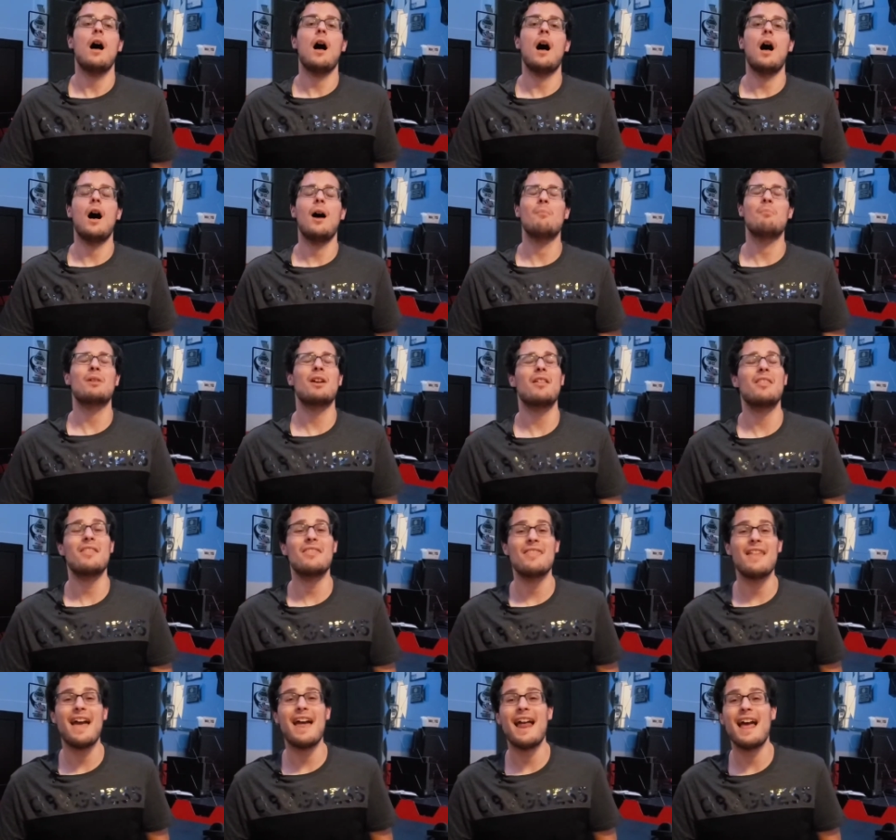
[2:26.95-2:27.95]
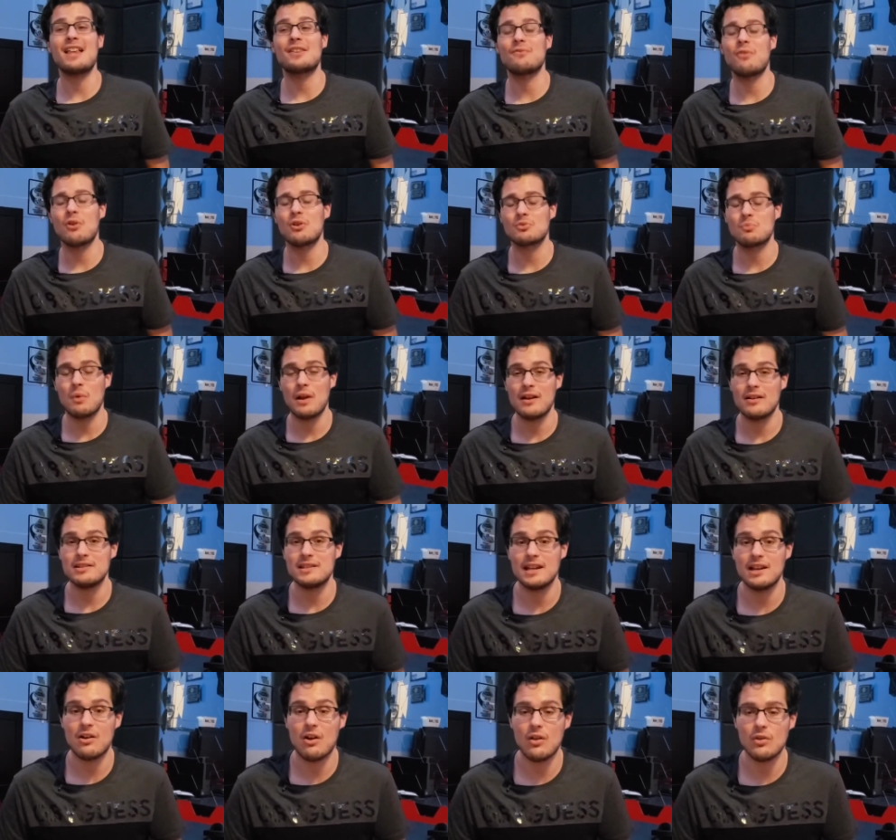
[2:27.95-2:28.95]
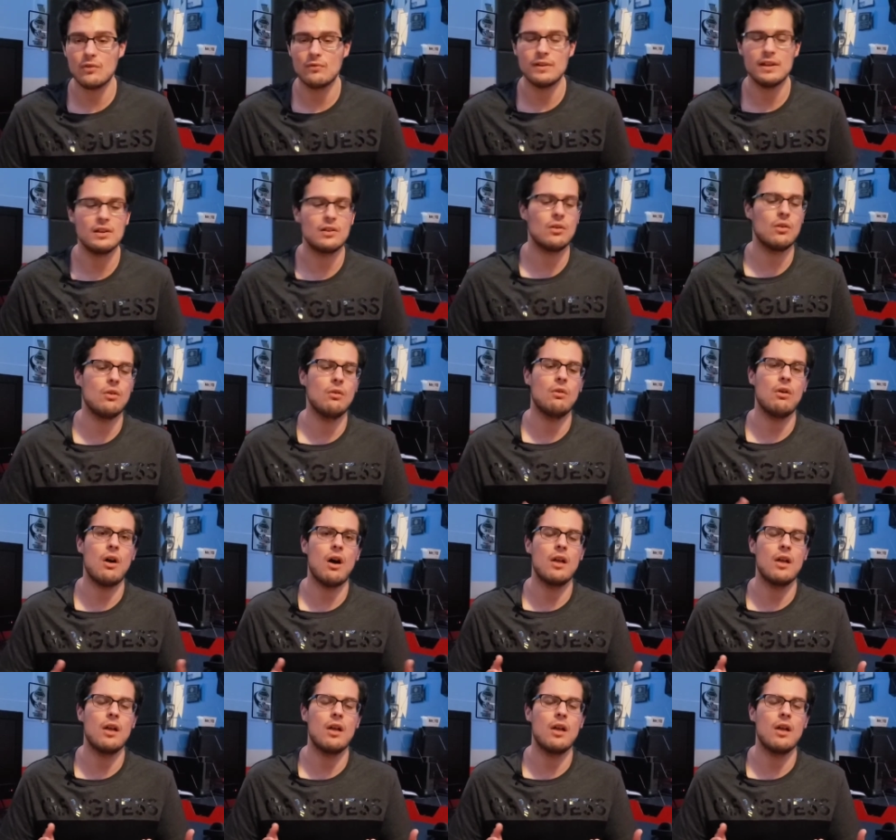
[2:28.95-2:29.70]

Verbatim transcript: Um, but other than that, as far as wear and tear on the vehicle,